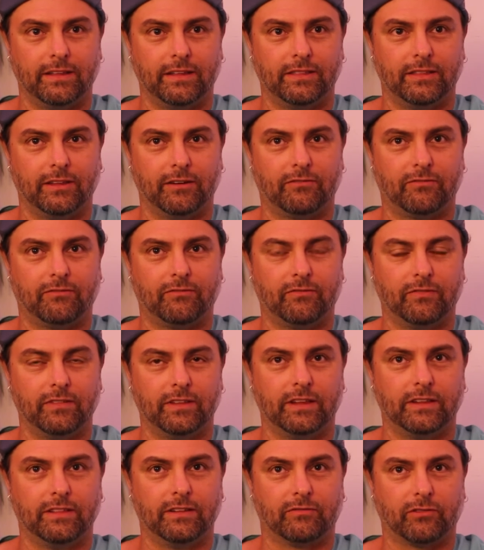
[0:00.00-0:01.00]
the
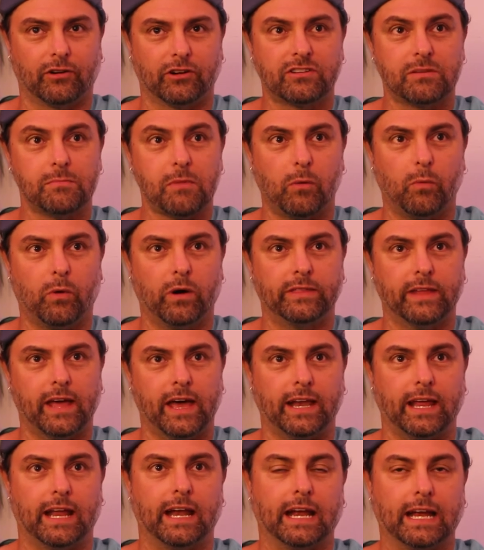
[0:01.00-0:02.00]
the first time I won
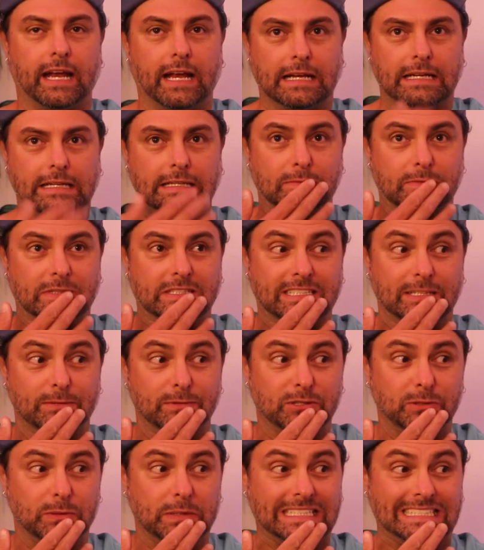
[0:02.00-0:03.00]
that, and I want to say it
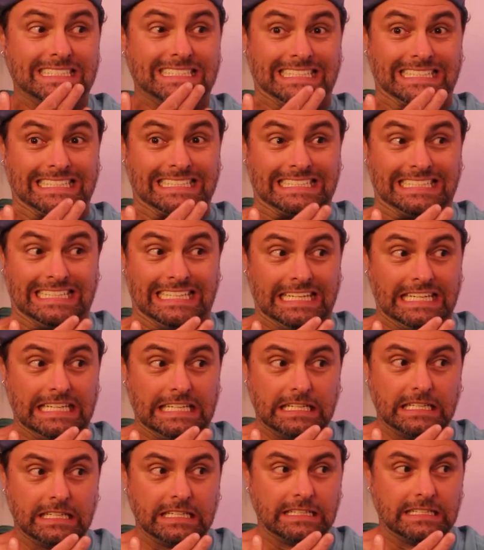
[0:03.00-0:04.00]
was
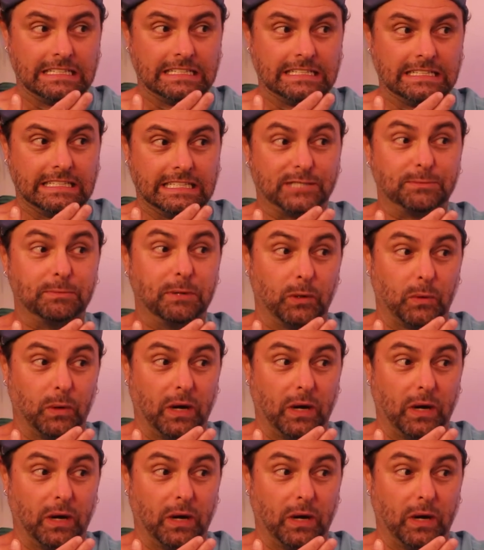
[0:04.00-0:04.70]
2016 it's been a